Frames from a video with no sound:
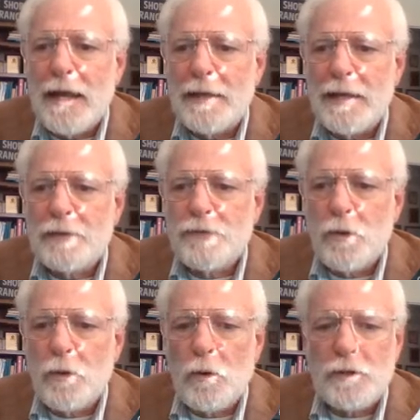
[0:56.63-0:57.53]
And then, of
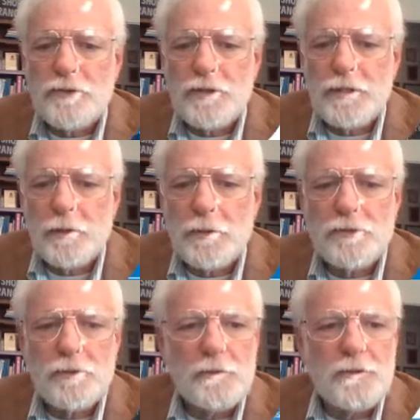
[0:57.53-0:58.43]
course, you can
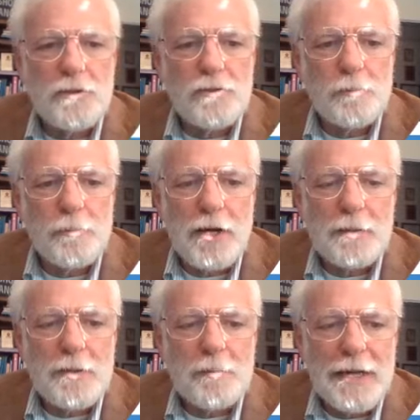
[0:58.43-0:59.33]
always go to the
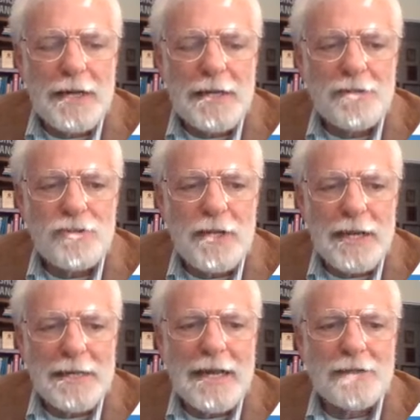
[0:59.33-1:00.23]
bottom of the page
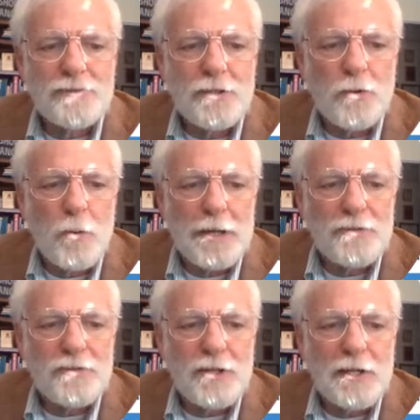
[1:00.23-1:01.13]
and ask a
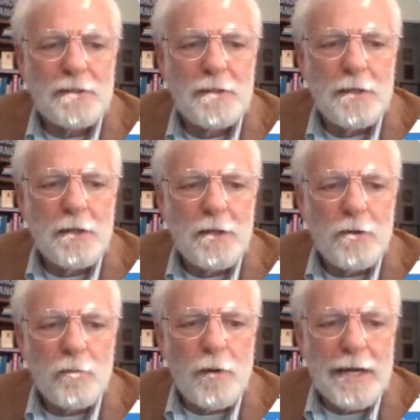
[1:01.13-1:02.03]
question
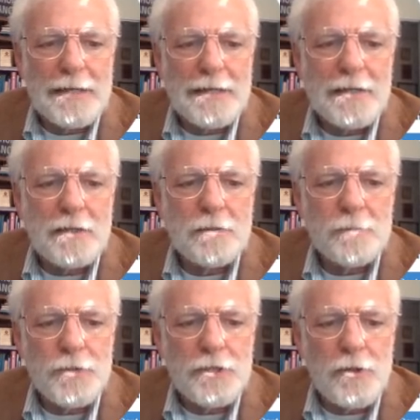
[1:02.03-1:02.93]
right
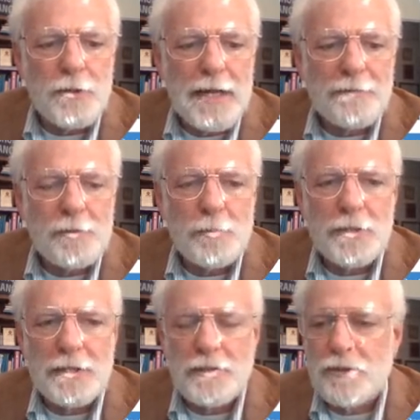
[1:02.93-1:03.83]
here. You don't have to
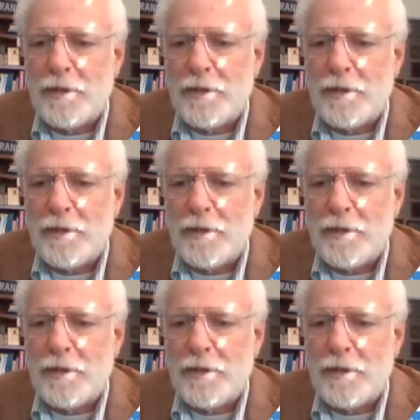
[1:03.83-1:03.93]
put in